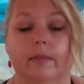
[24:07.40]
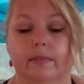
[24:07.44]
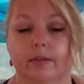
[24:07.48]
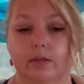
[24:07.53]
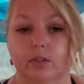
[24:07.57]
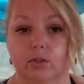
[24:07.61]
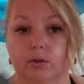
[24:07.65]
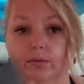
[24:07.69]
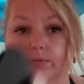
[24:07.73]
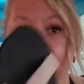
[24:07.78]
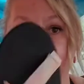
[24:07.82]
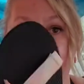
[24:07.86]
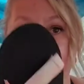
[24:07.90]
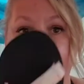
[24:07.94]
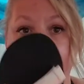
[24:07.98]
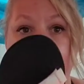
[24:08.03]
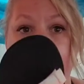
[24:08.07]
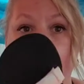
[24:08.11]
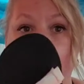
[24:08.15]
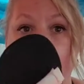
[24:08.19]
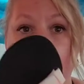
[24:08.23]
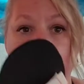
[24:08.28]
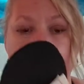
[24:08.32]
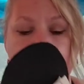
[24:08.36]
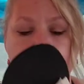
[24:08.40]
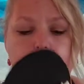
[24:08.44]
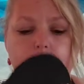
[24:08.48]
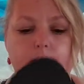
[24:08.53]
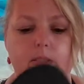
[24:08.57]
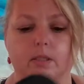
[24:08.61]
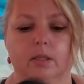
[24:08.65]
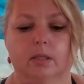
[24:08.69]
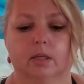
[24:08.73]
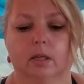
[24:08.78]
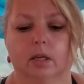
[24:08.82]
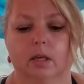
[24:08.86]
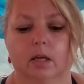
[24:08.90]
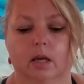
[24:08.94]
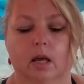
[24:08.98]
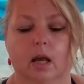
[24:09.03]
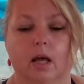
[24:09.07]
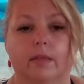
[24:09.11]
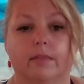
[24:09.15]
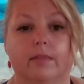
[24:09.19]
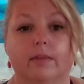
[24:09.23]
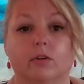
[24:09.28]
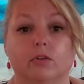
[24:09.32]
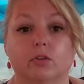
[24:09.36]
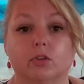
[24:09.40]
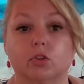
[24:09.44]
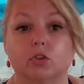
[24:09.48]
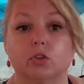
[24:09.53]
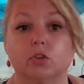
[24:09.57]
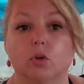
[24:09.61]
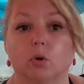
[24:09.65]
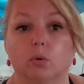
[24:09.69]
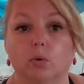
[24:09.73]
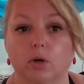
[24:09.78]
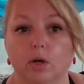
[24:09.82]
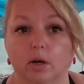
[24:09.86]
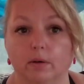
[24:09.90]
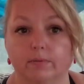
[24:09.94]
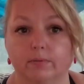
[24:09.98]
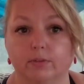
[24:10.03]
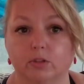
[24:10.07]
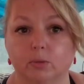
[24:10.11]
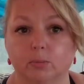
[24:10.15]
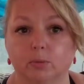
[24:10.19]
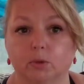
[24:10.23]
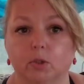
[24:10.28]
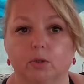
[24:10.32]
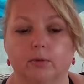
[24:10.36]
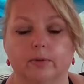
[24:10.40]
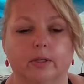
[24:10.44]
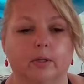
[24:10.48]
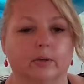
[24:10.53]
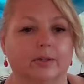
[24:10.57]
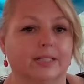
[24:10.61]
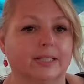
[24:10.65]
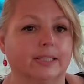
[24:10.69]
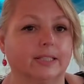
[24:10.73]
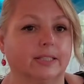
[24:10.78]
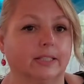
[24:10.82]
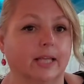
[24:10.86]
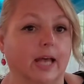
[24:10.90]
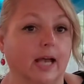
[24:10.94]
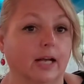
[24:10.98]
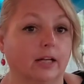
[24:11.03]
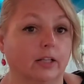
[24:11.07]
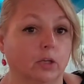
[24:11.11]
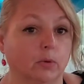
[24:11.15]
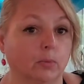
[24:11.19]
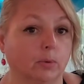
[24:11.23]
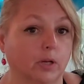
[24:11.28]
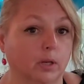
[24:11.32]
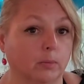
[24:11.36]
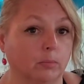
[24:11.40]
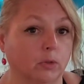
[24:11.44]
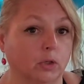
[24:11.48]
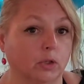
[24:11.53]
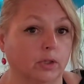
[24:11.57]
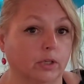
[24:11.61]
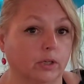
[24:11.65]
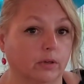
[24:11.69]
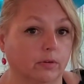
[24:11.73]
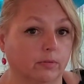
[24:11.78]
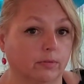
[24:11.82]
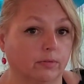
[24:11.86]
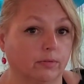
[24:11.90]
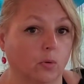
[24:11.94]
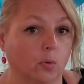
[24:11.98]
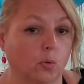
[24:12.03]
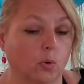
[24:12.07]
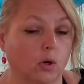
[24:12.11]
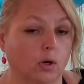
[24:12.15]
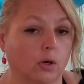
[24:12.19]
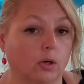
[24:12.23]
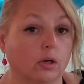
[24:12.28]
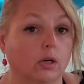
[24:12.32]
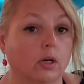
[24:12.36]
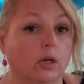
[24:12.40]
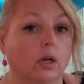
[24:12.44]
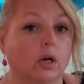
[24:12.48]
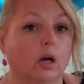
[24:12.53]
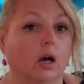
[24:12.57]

These are $50. They're so comfortable. They're exactly what I'm looking for.